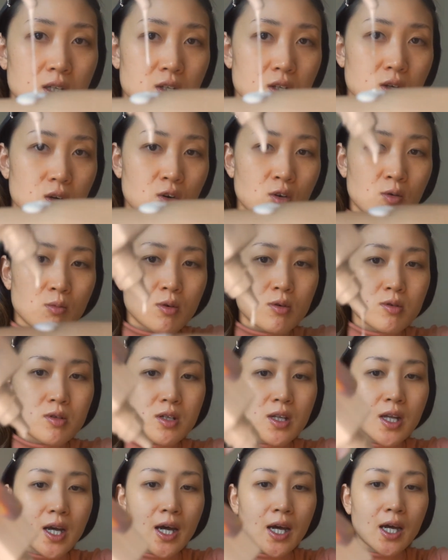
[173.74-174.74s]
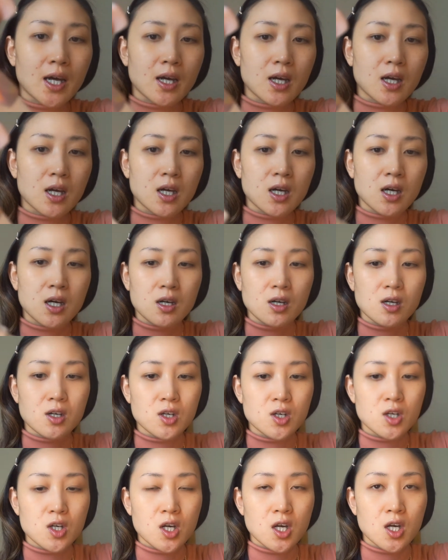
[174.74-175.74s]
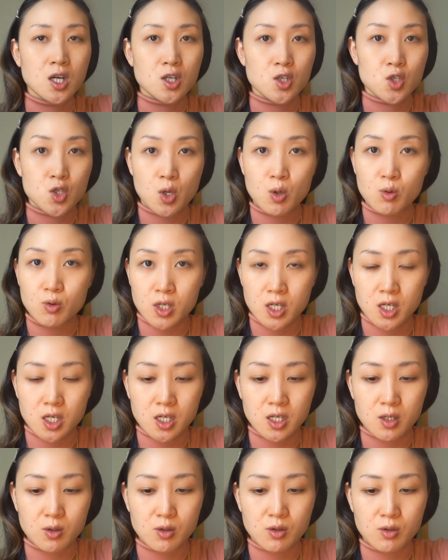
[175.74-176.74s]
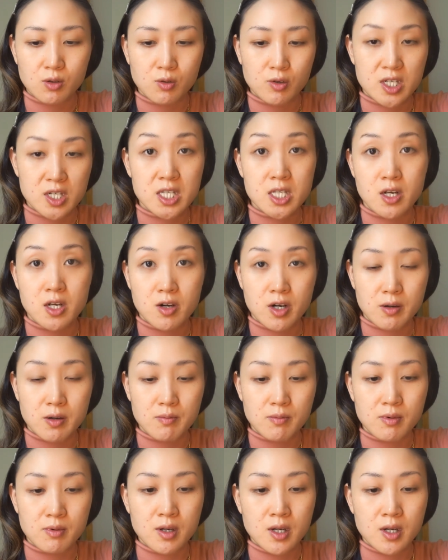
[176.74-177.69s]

Almost like toner or serum.